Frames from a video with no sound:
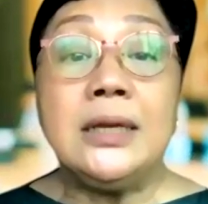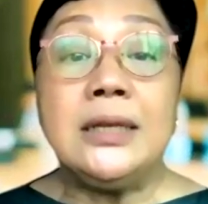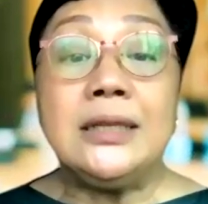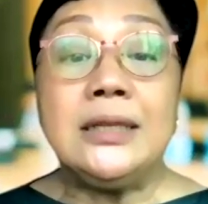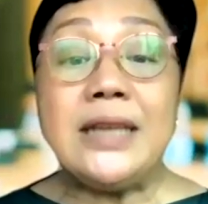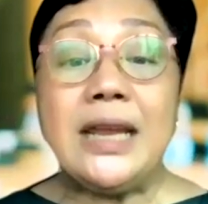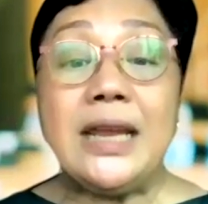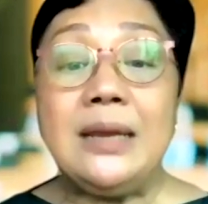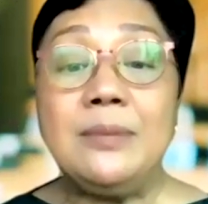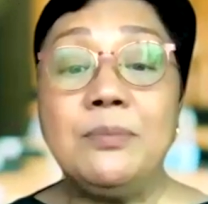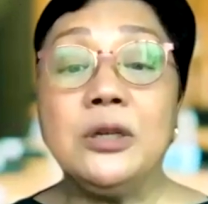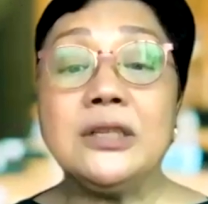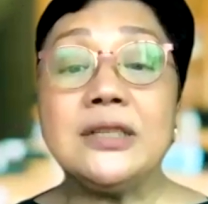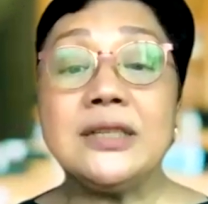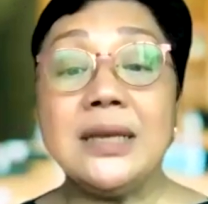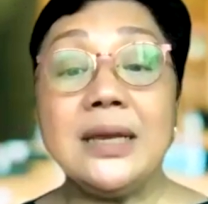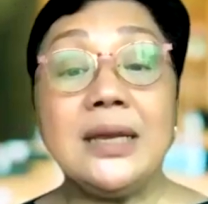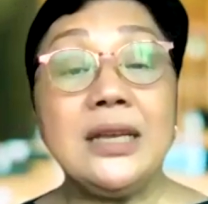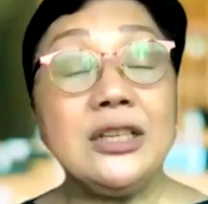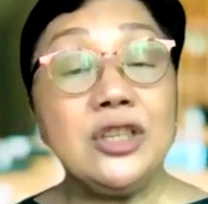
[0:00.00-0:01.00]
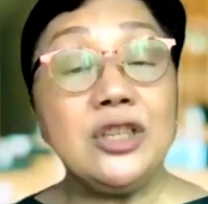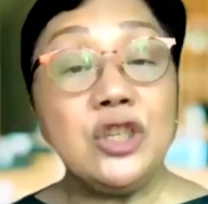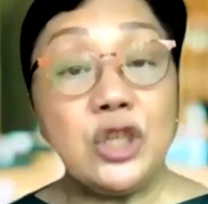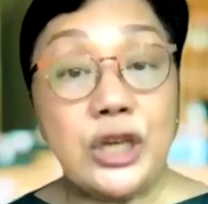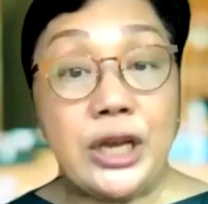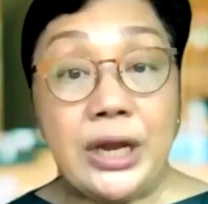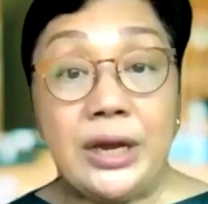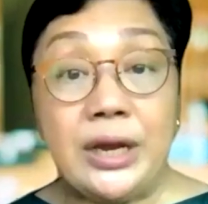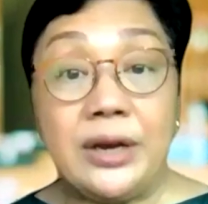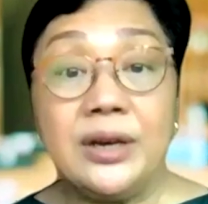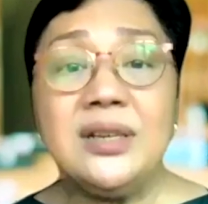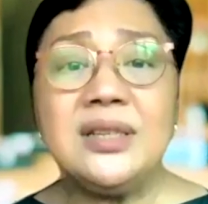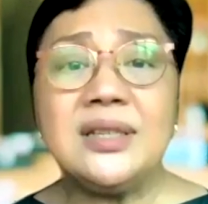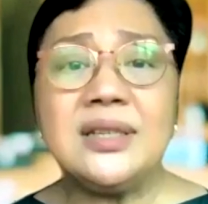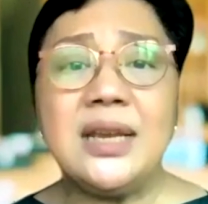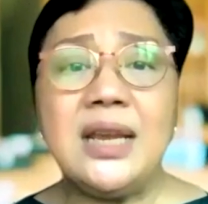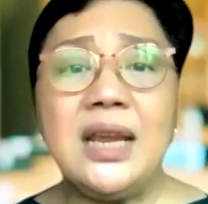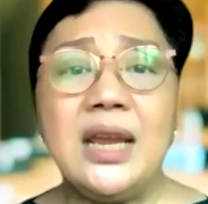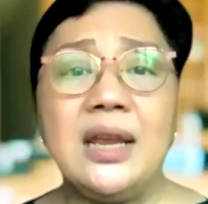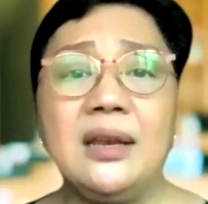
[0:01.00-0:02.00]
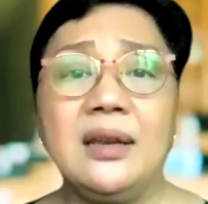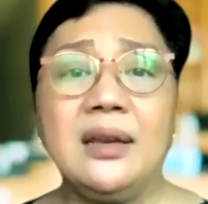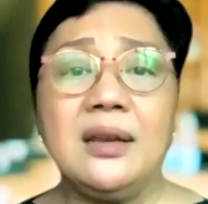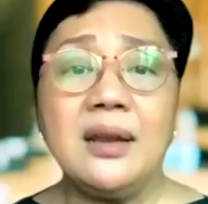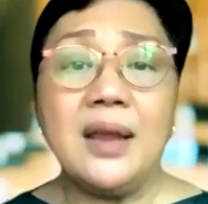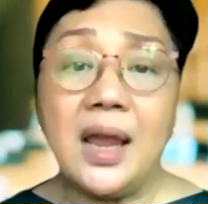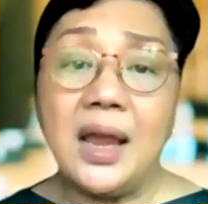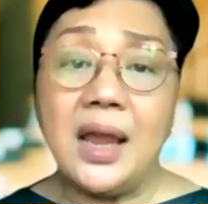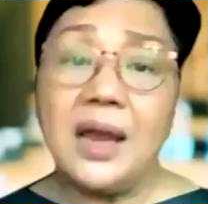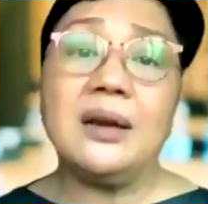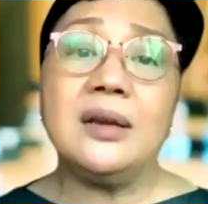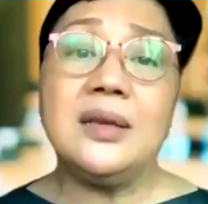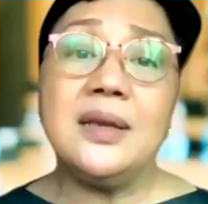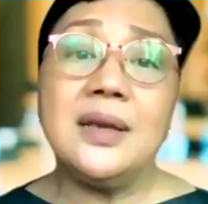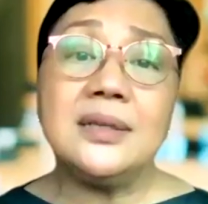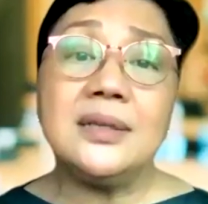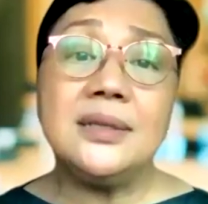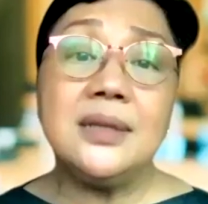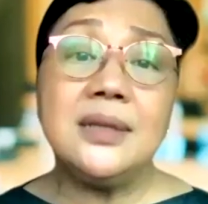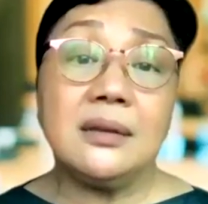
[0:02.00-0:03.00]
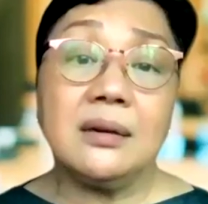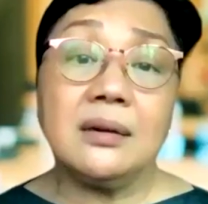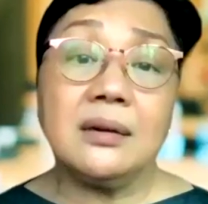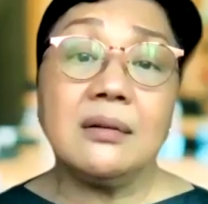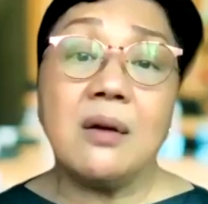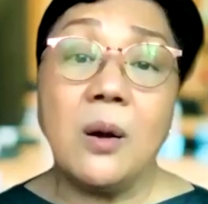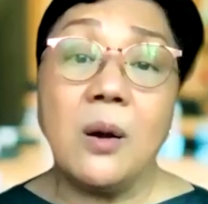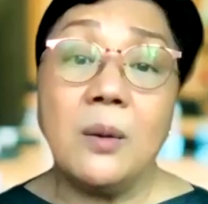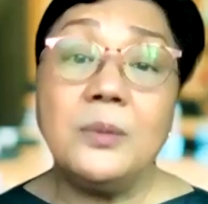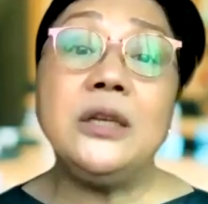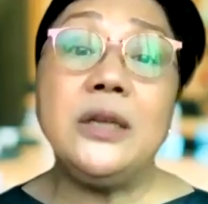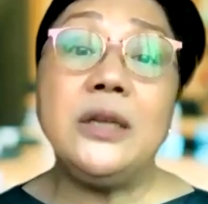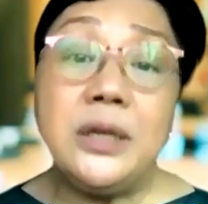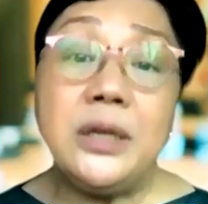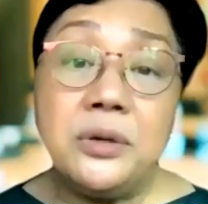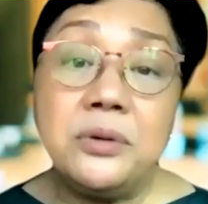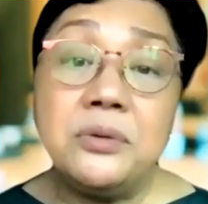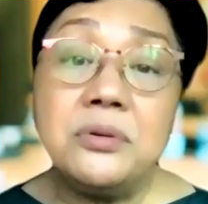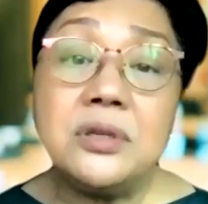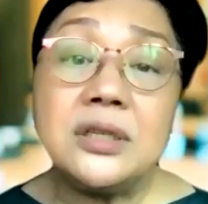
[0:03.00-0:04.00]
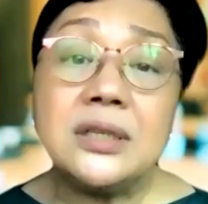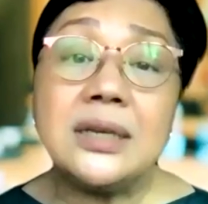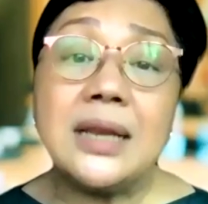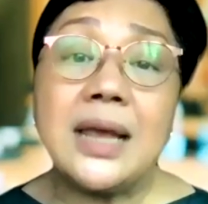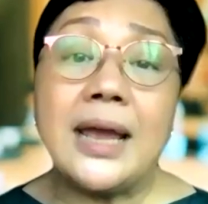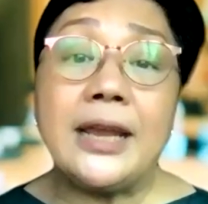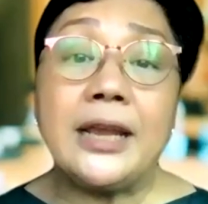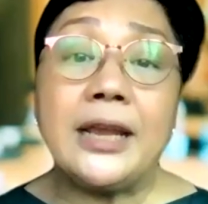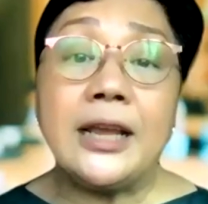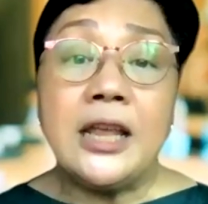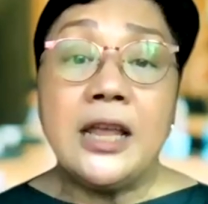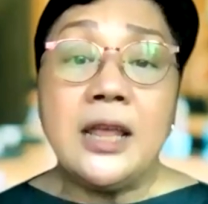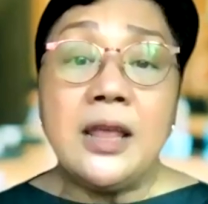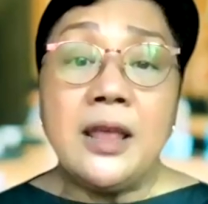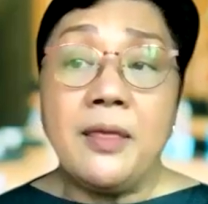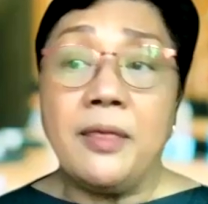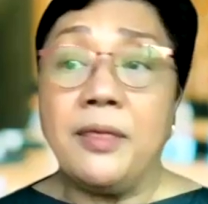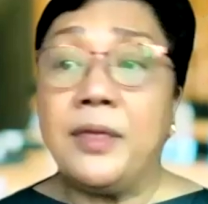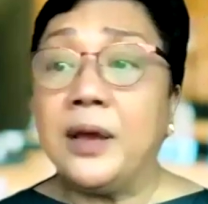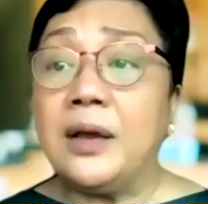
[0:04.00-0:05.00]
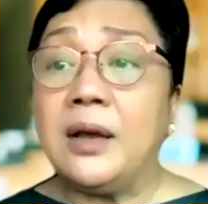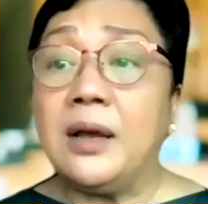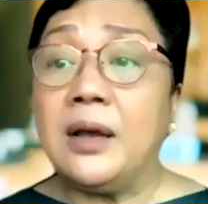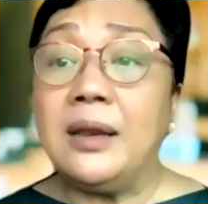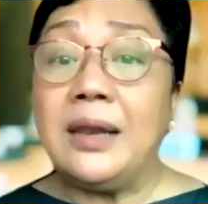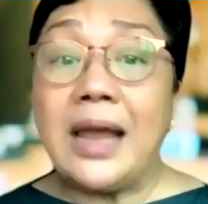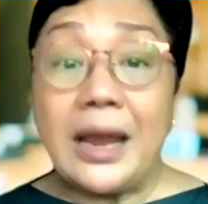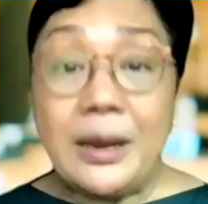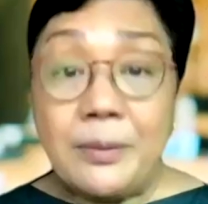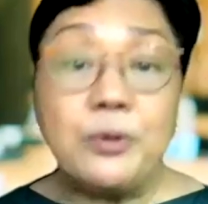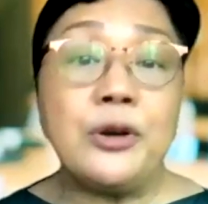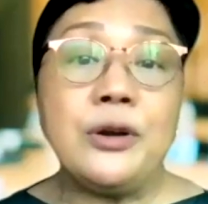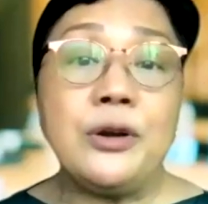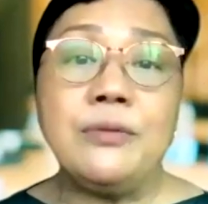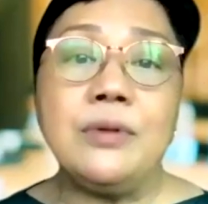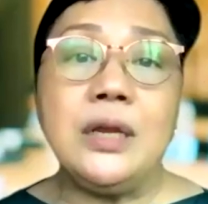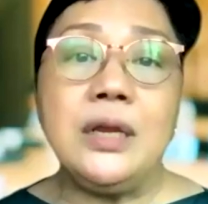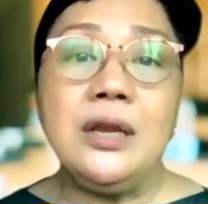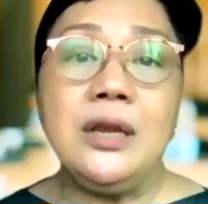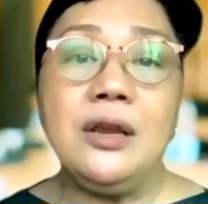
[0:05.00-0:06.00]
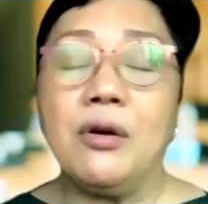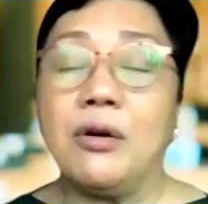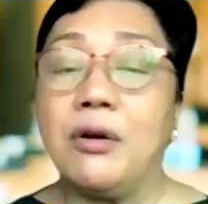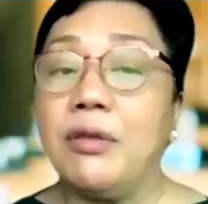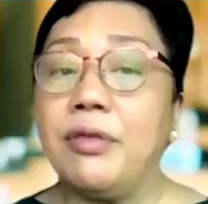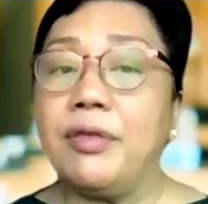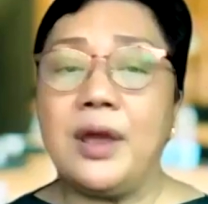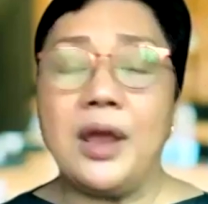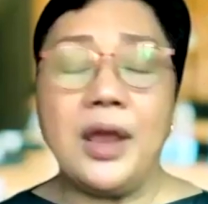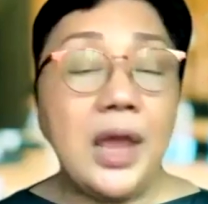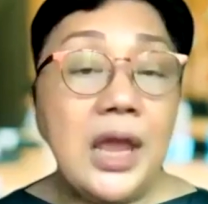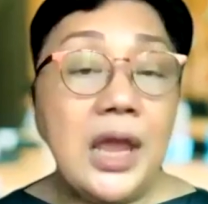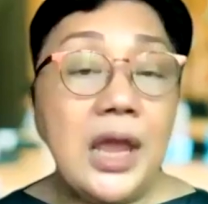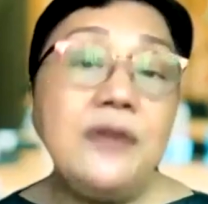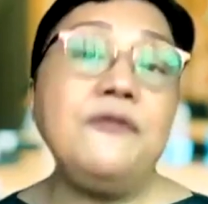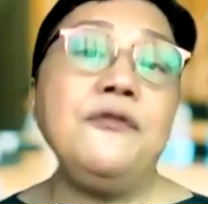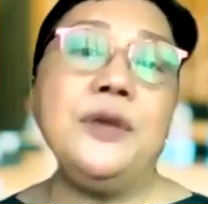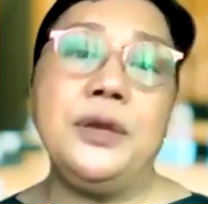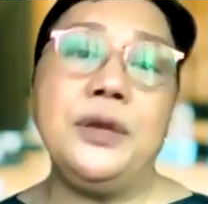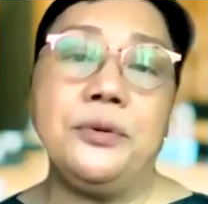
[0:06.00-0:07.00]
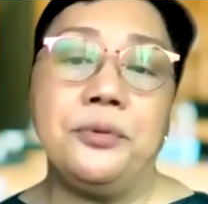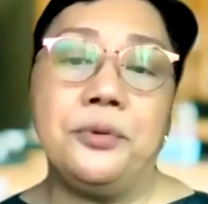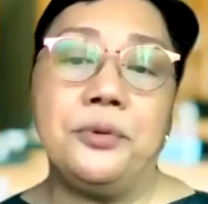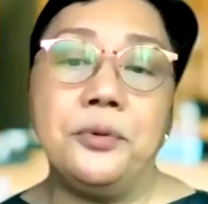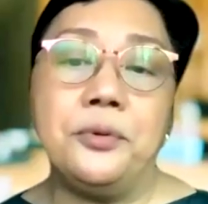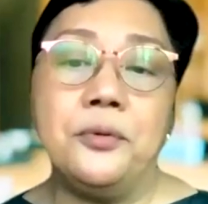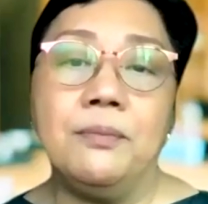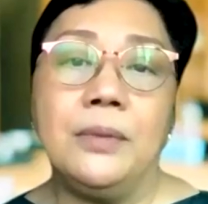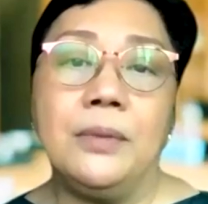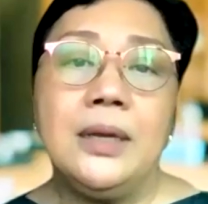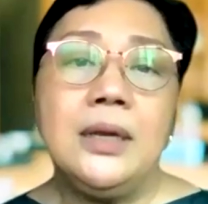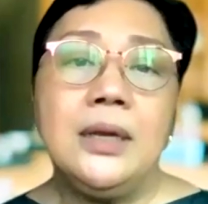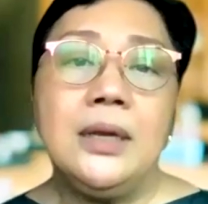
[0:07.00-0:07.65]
tables and chairs in areas that are commonly used, like the library or the AV room?